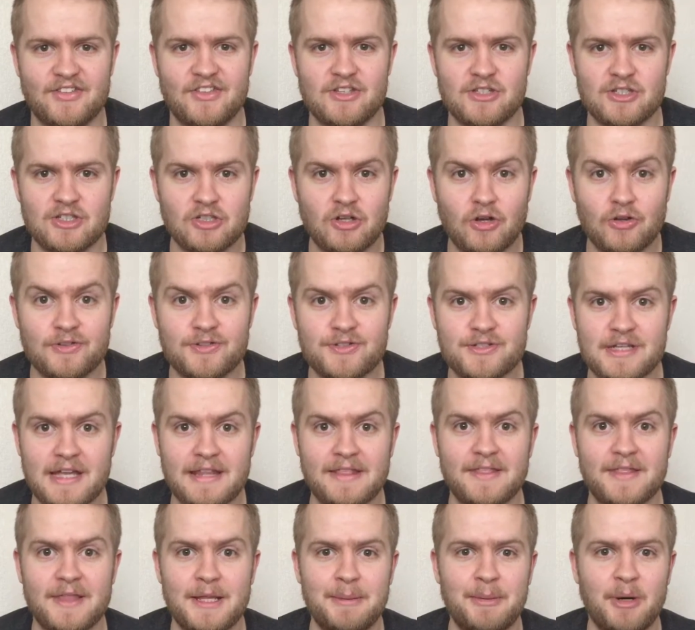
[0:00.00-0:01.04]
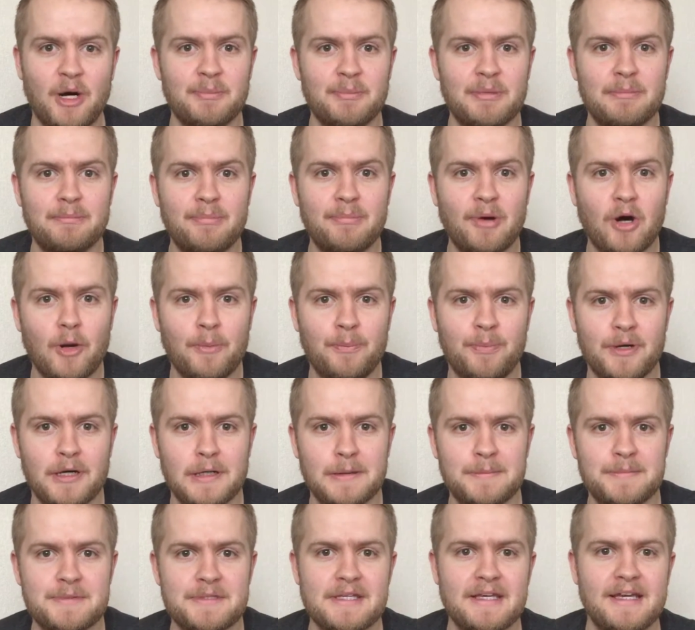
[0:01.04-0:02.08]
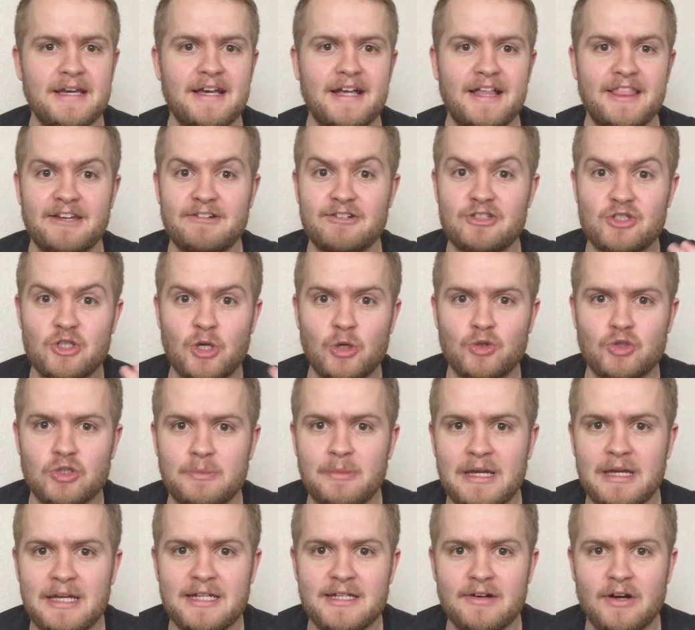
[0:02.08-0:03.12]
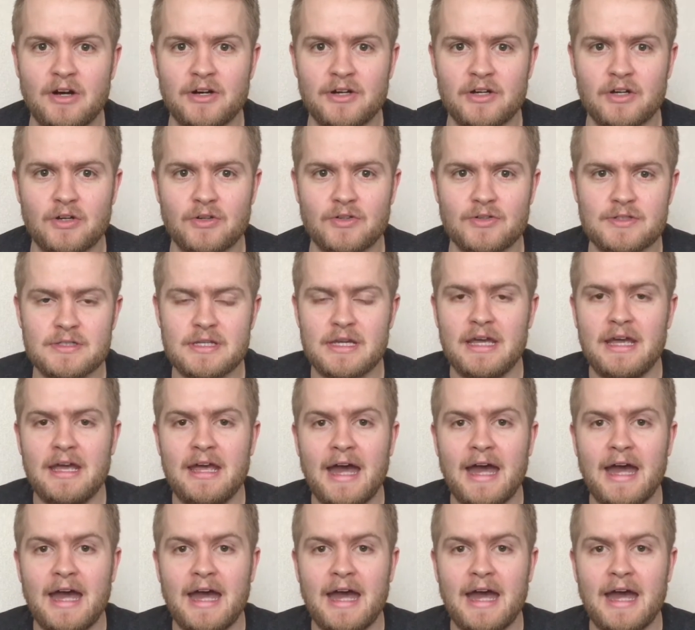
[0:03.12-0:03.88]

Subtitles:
there's content, there might be pop-ups, there are social media icons.